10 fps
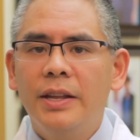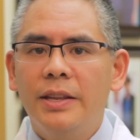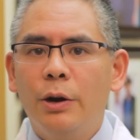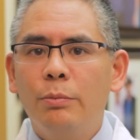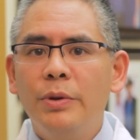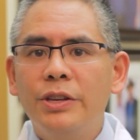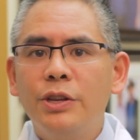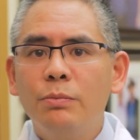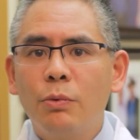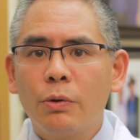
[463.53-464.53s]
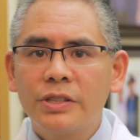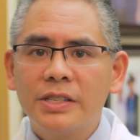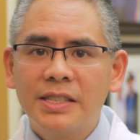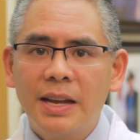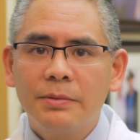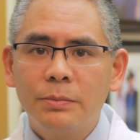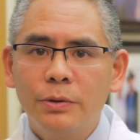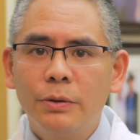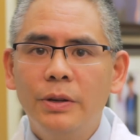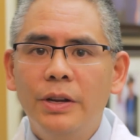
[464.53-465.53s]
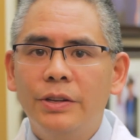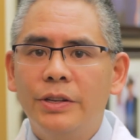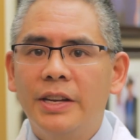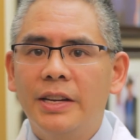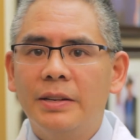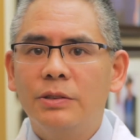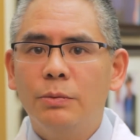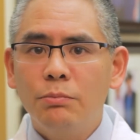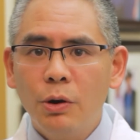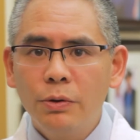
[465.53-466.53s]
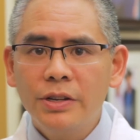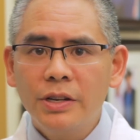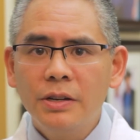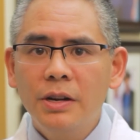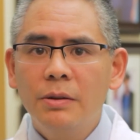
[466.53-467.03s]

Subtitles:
that'll make you more susceptible to getting pneumonia,